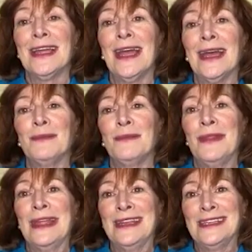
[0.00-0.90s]
And
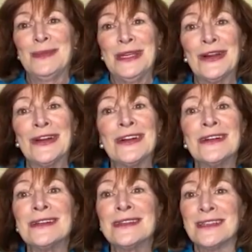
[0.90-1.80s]
they need to be
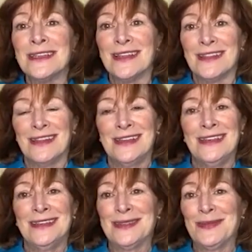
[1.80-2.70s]
heard. They
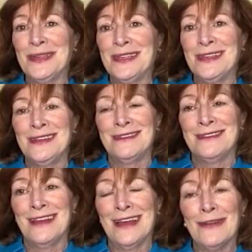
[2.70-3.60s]
need to
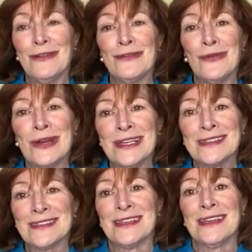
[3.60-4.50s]
have a
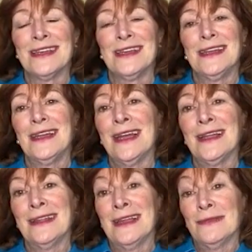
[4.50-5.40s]
voice.
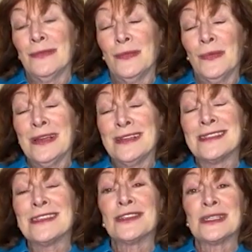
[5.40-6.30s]
And then when a
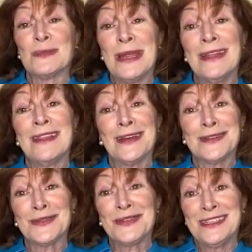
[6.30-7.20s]
decision's made, they
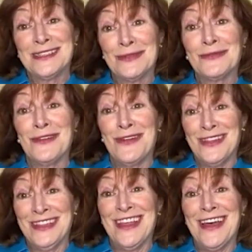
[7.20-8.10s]
also need to fall
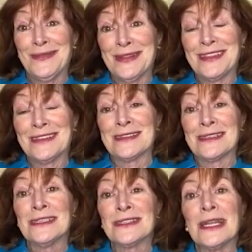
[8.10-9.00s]
in line with the
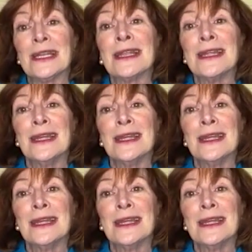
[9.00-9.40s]
decision.